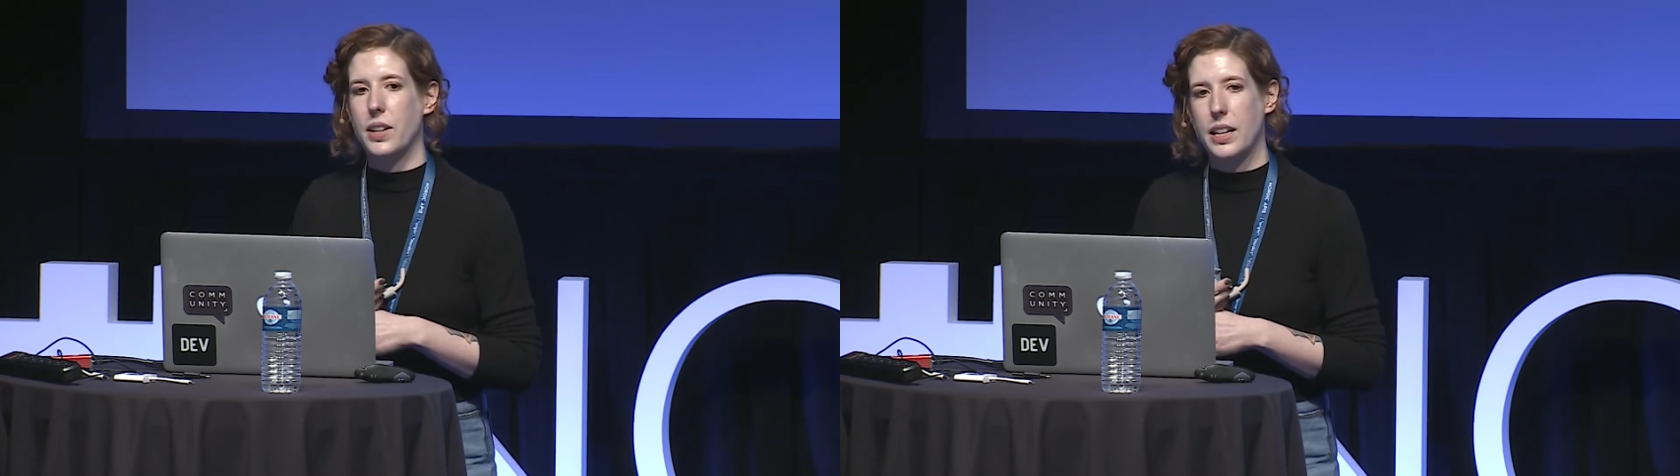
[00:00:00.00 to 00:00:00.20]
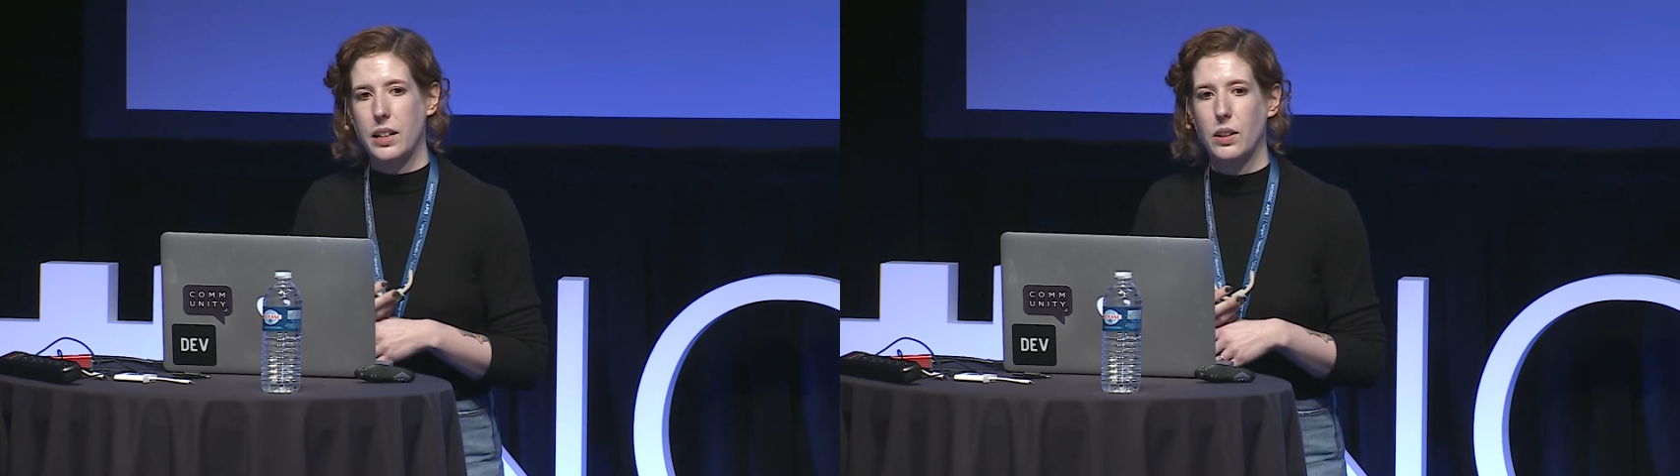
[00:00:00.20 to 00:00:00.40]

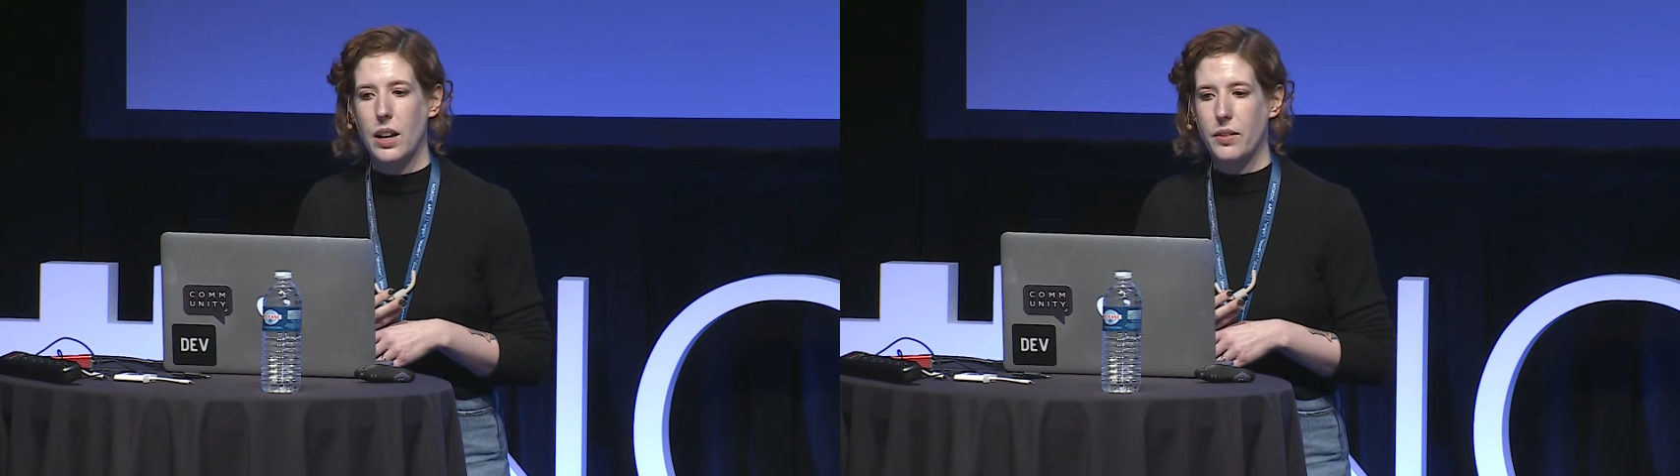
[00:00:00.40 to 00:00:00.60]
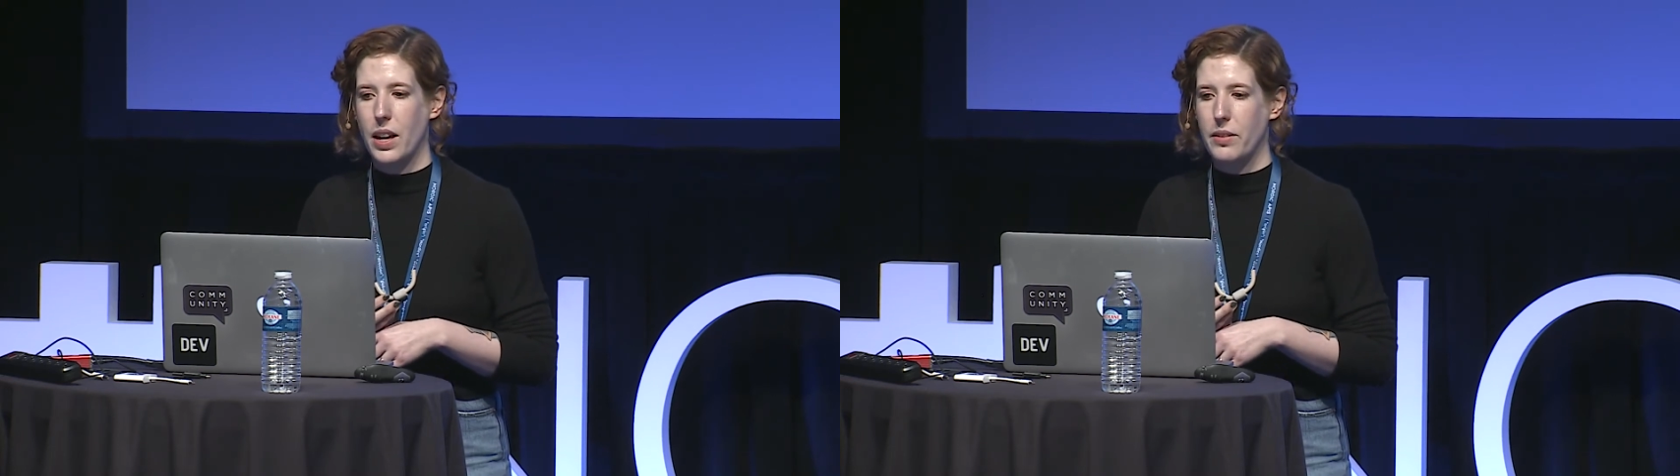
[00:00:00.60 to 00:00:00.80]
getting a
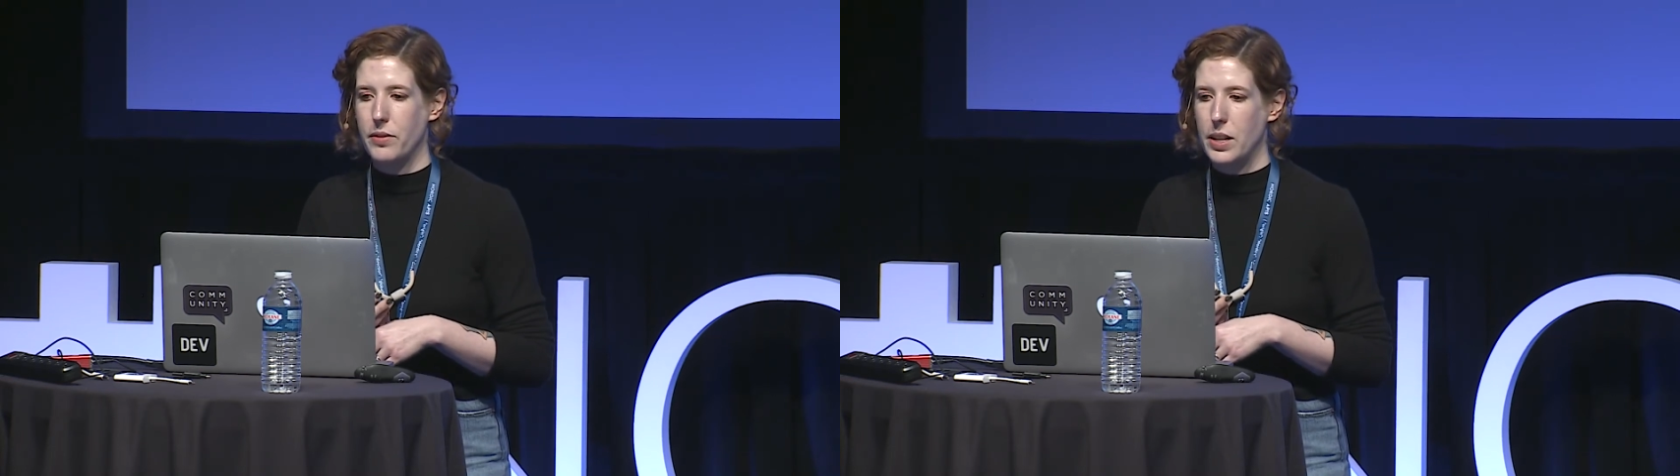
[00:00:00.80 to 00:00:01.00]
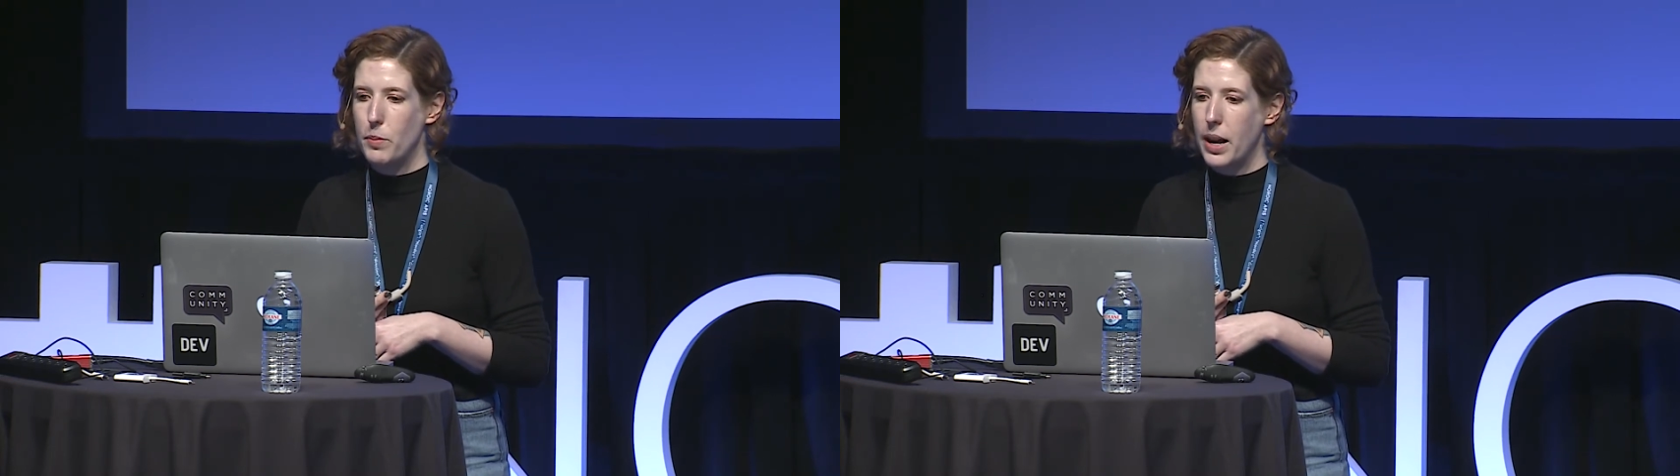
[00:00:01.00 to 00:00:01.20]
lot of that
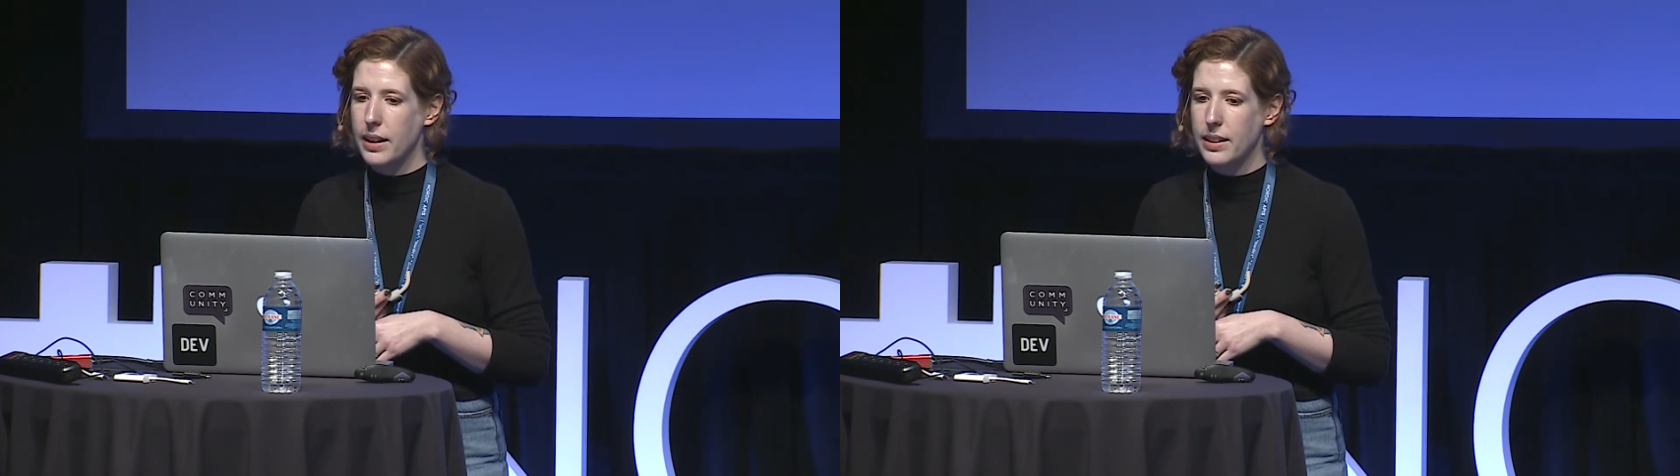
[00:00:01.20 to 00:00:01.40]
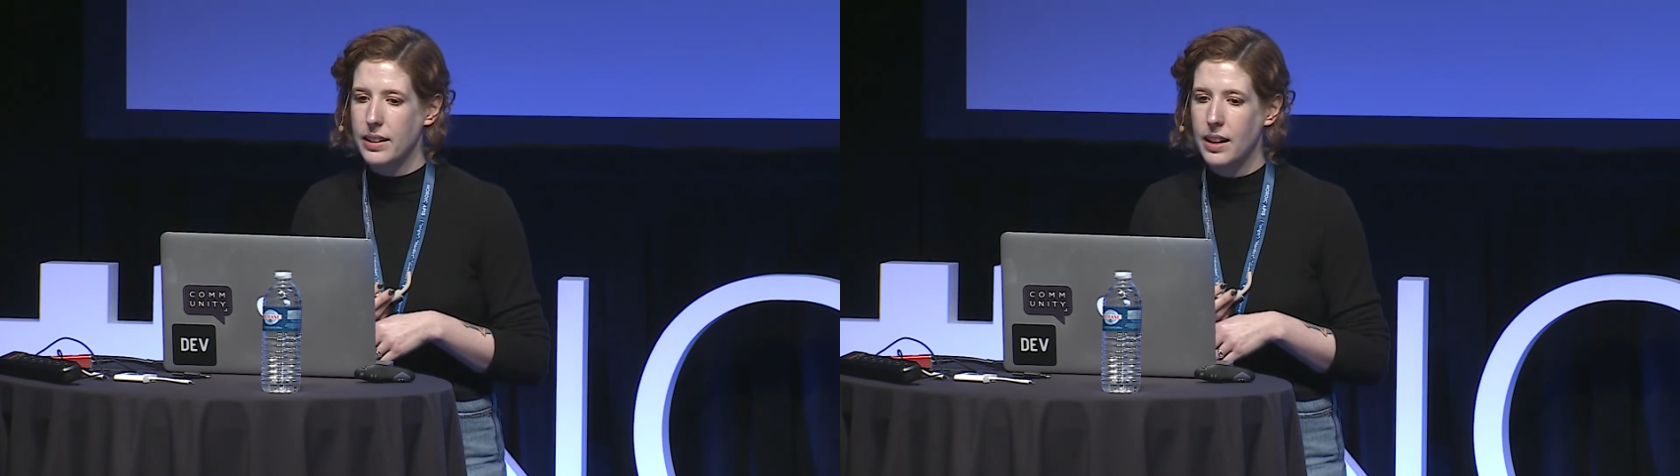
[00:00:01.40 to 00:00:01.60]

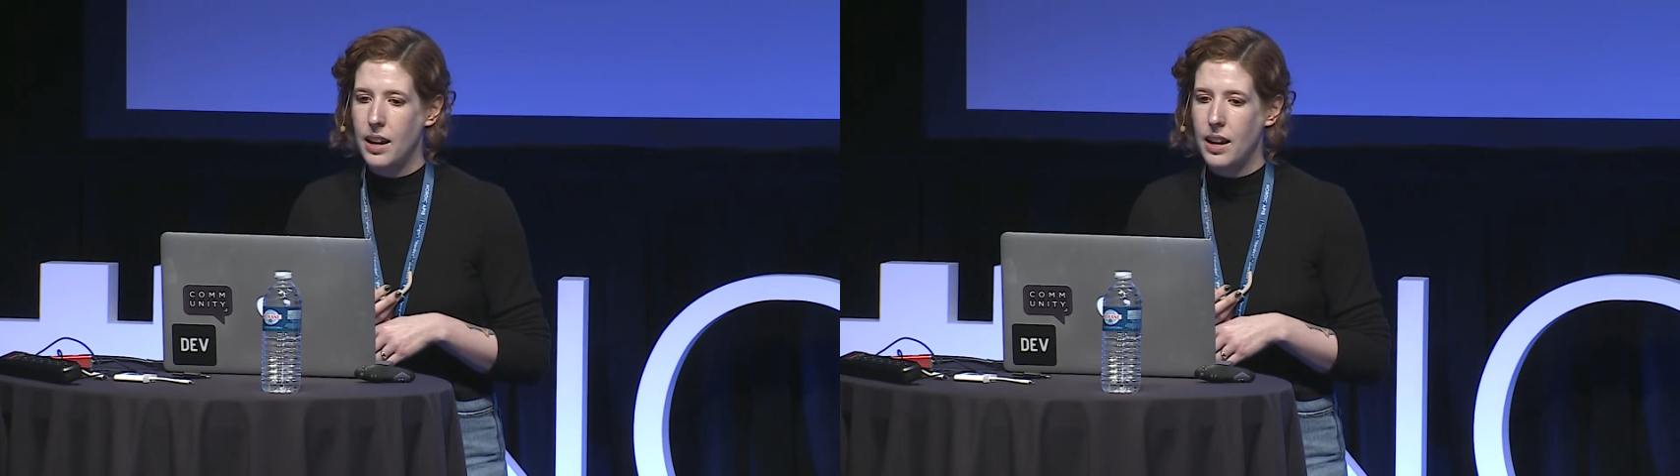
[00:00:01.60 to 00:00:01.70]
feedback.